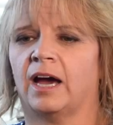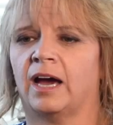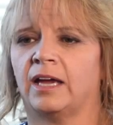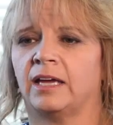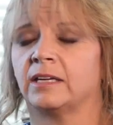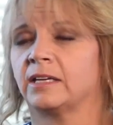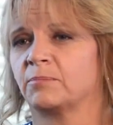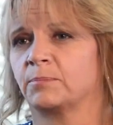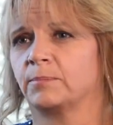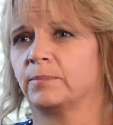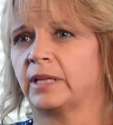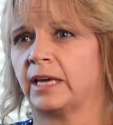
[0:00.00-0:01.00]
I ended up
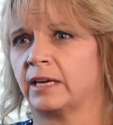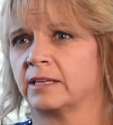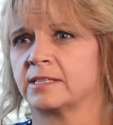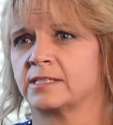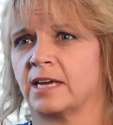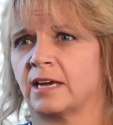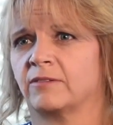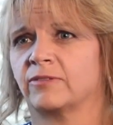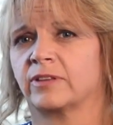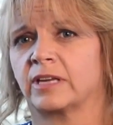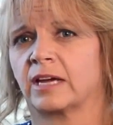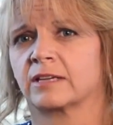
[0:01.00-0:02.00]
laying in the sand for
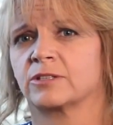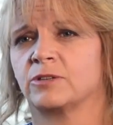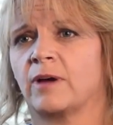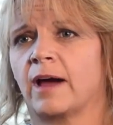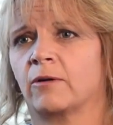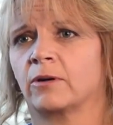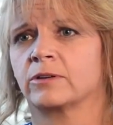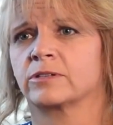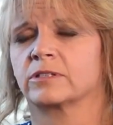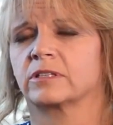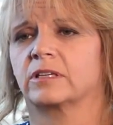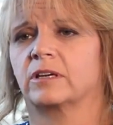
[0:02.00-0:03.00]
the next two
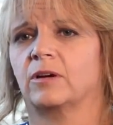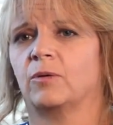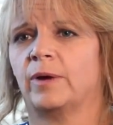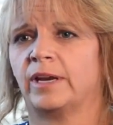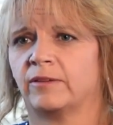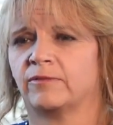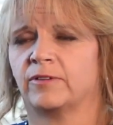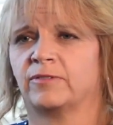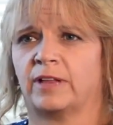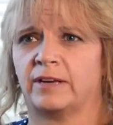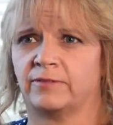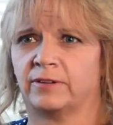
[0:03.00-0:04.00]
hours, waiting for
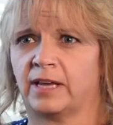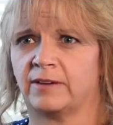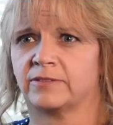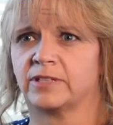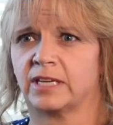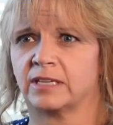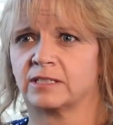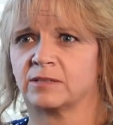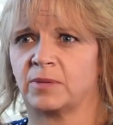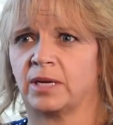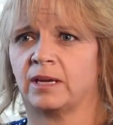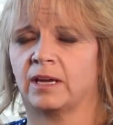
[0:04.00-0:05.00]
Flight for Life to get to
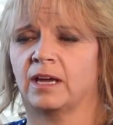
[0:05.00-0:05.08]
me